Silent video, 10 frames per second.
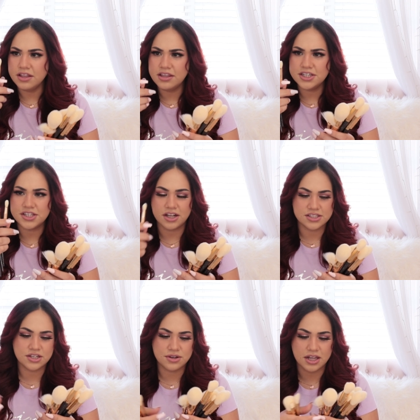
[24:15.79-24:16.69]
there's
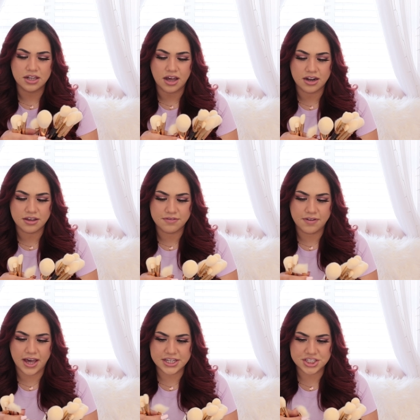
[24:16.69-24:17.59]
also a lot
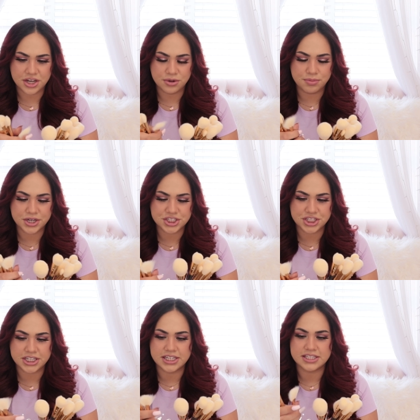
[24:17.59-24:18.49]
of eyeshadow
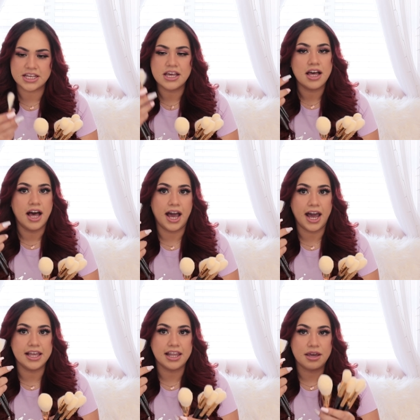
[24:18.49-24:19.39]
brushes, a
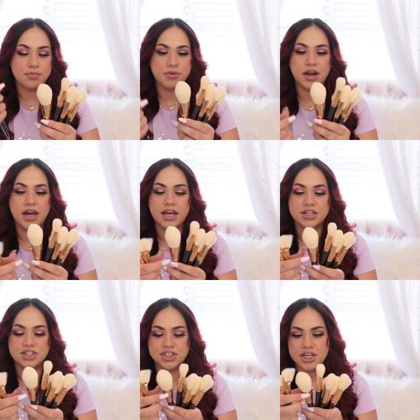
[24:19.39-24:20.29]
highlight
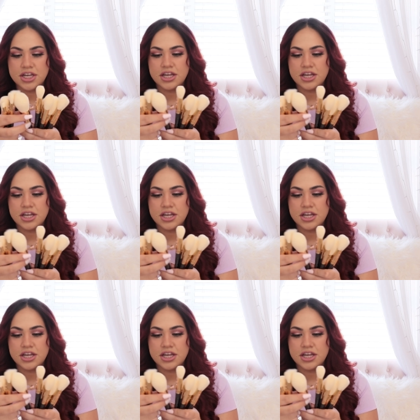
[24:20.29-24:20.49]
brush.